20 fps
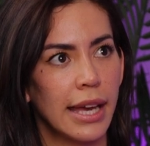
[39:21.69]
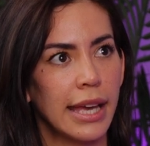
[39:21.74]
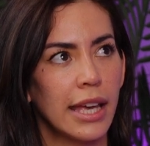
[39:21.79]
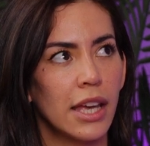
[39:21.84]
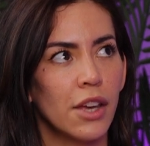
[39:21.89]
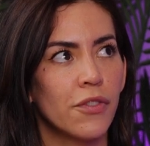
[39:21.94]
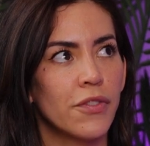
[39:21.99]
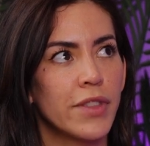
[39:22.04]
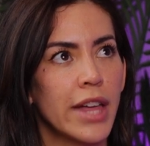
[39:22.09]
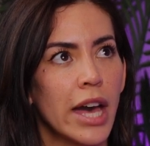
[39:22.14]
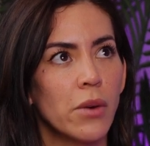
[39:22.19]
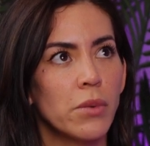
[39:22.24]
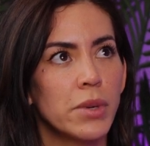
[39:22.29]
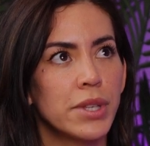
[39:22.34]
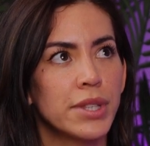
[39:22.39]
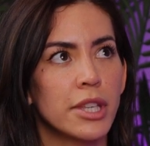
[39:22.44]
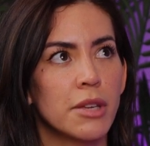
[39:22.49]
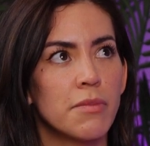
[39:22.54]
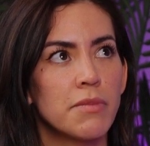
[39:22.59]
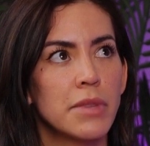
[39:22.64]
If that
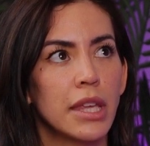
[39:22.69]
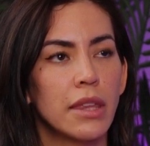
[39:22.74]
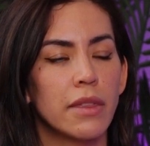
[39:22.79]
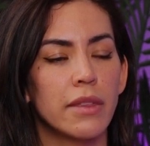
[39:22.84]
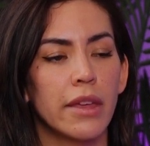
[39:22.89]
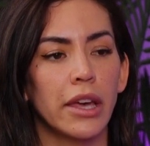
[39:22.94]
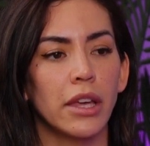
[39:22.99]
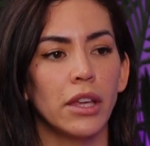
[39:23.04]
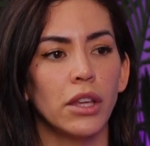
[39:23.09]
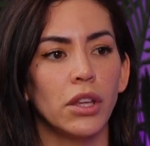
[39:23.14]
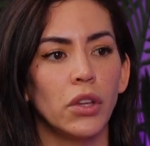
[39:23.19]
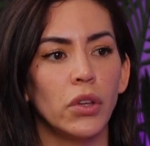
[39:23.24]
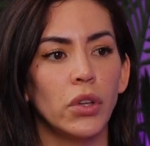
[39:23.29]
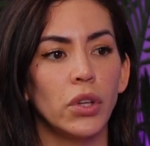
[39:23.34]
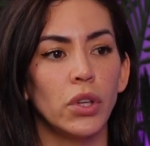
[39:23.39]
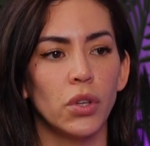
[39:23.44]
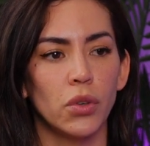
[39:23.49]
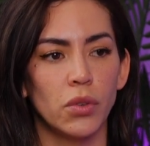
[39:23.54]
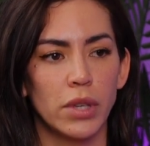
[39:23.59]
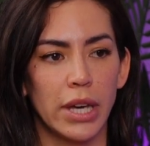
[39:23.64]
was something that
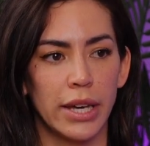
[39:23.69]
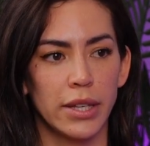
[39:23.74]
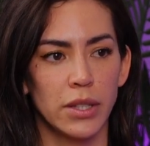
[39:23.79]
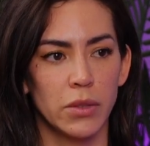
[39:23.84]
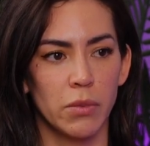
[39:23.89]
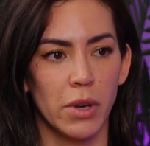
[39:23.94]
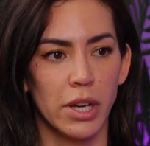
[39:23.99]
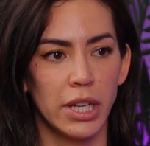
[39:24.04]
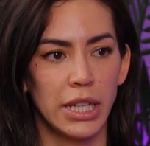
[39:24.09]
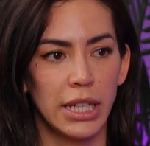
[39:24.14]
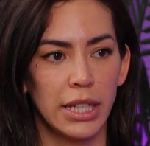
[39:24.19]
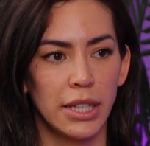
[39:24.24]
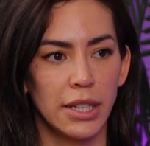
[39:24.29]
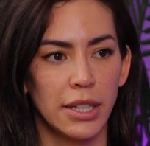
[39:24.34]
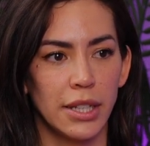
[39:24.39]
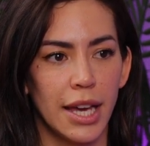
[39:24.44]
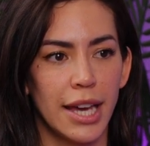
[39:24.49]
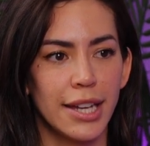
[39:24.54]
you guys wanted.